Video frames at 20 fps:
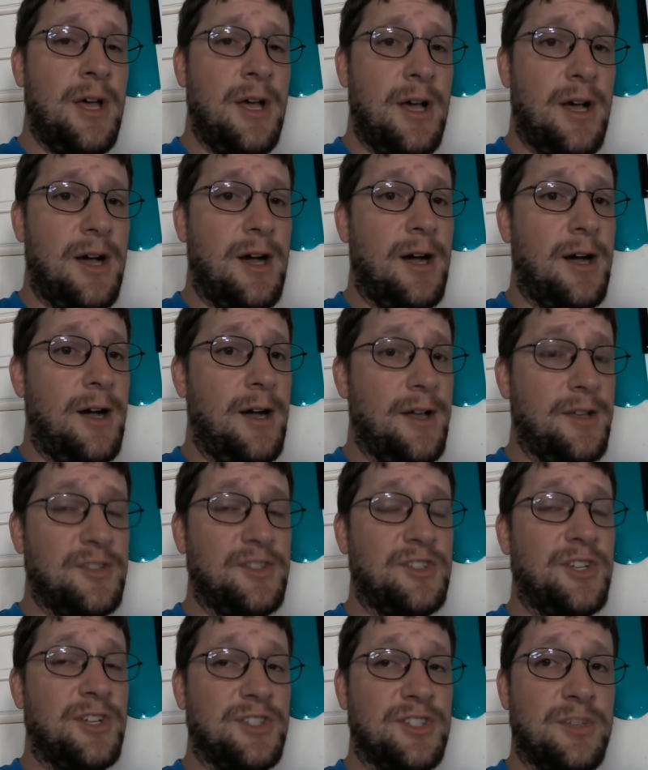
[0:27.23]

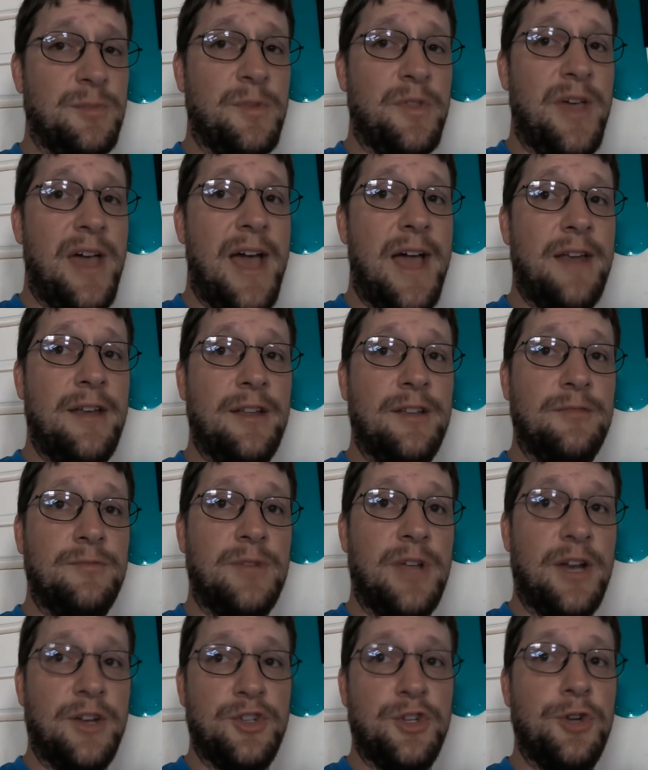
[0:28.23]
has done some of that
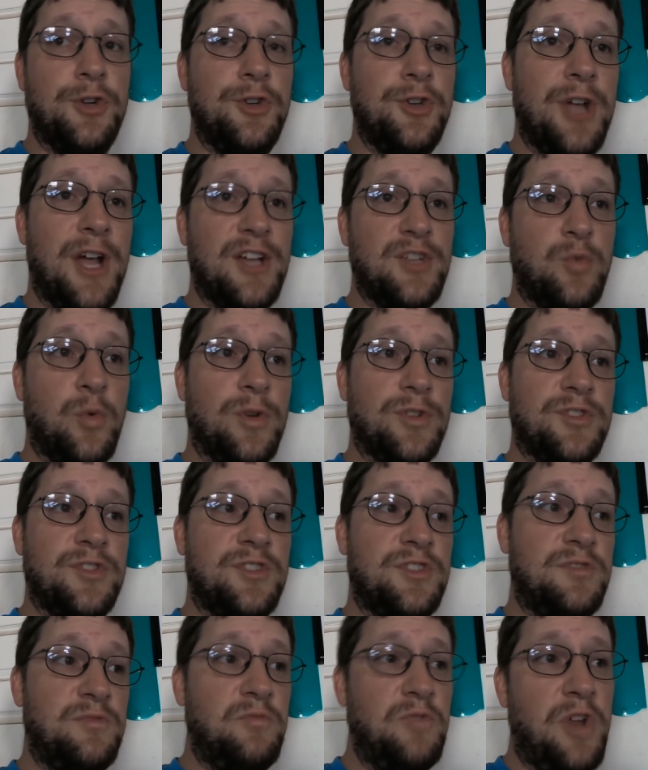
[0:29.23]
and kind of shown you guys what
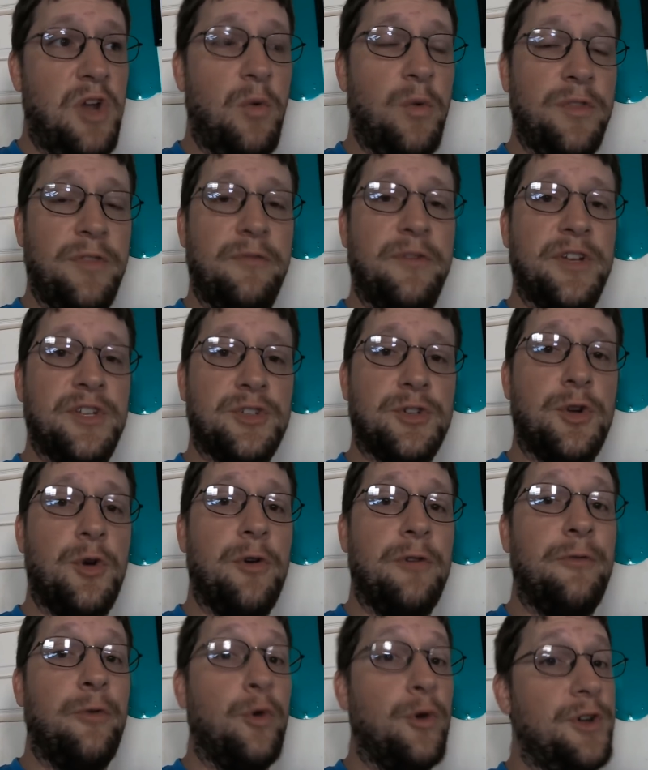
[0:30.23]
the Vics are
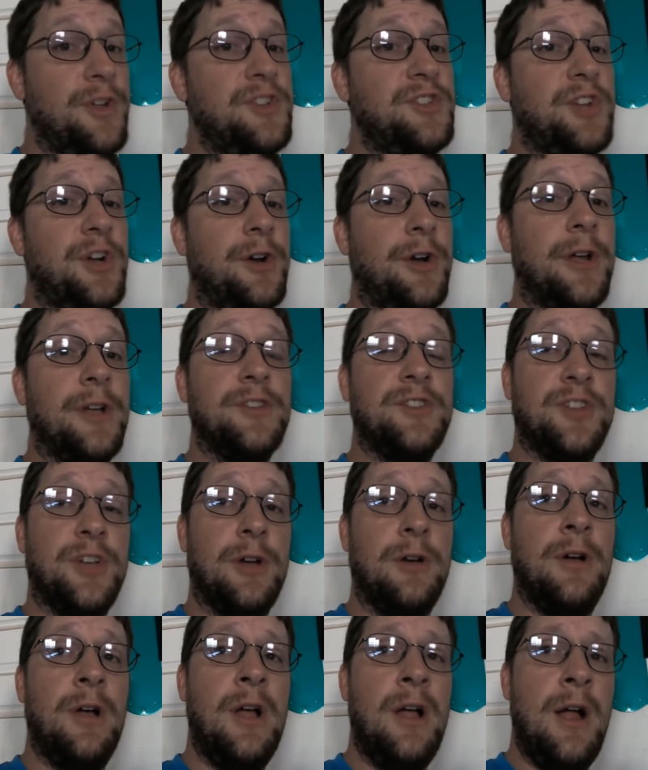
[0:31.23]
going for in his area.
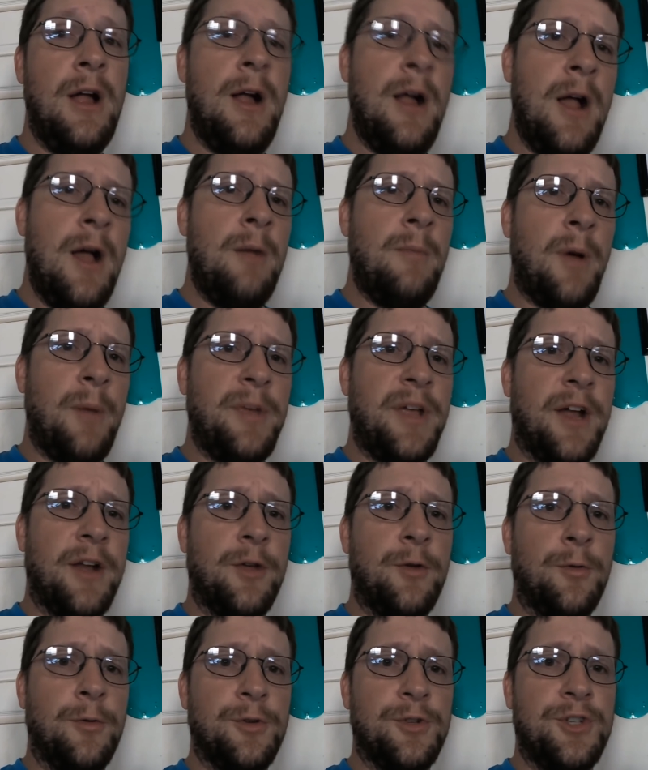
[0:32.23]
So might be kind
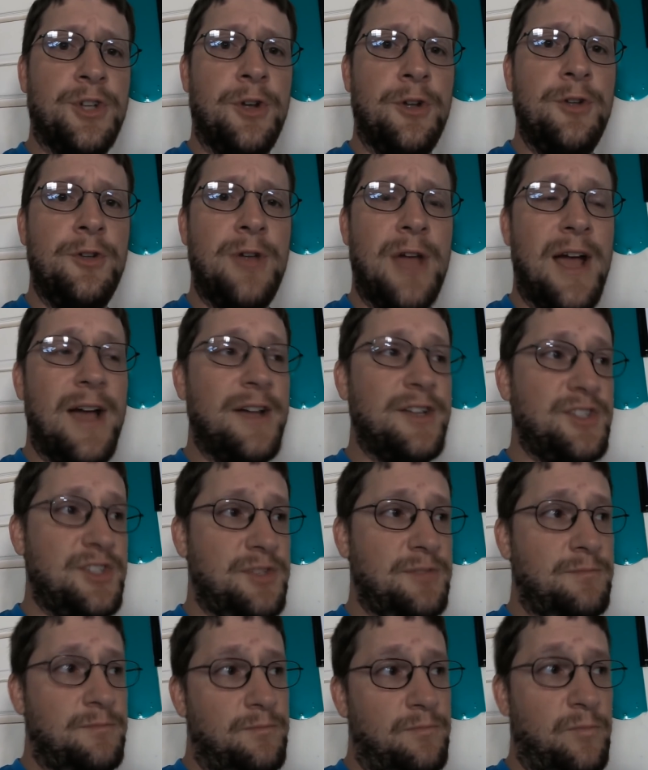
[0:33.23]
of cool to show you
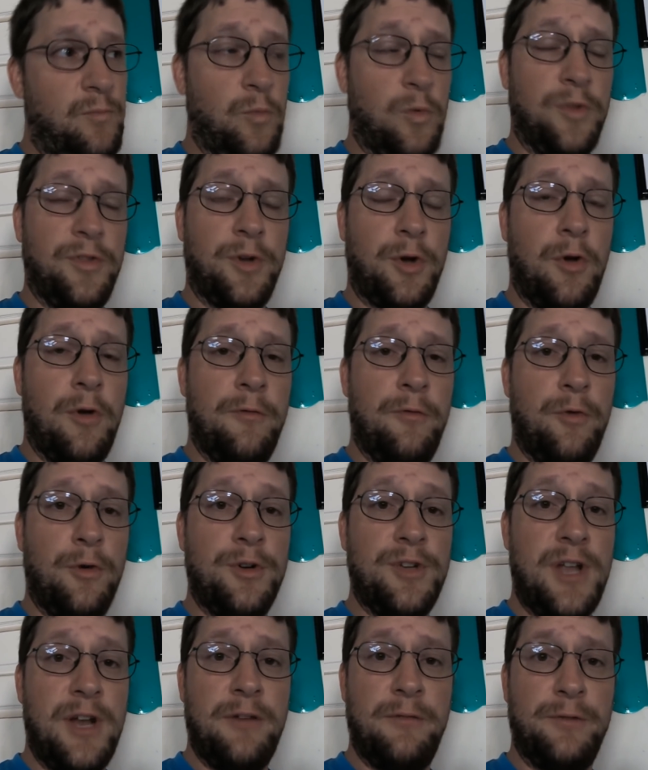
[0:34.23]
guys what they're going
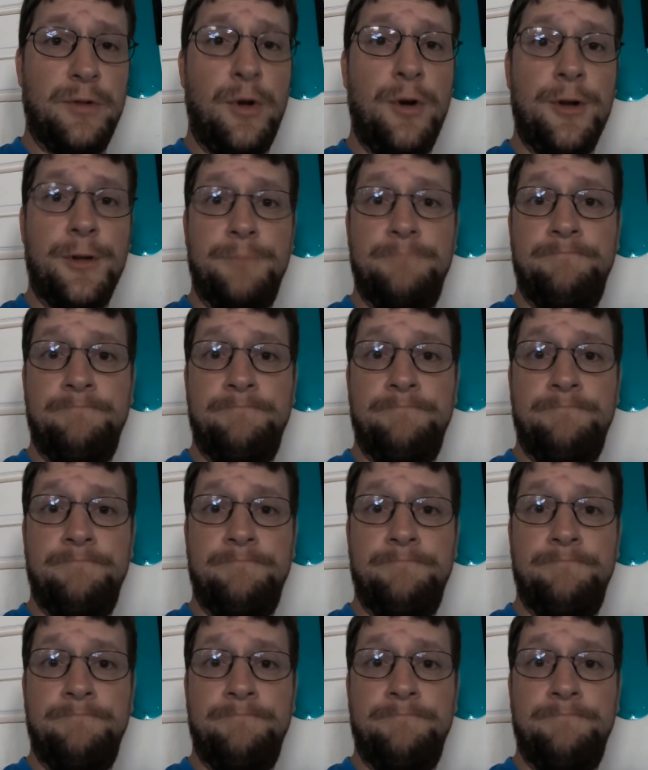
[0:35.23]
for down in Florida.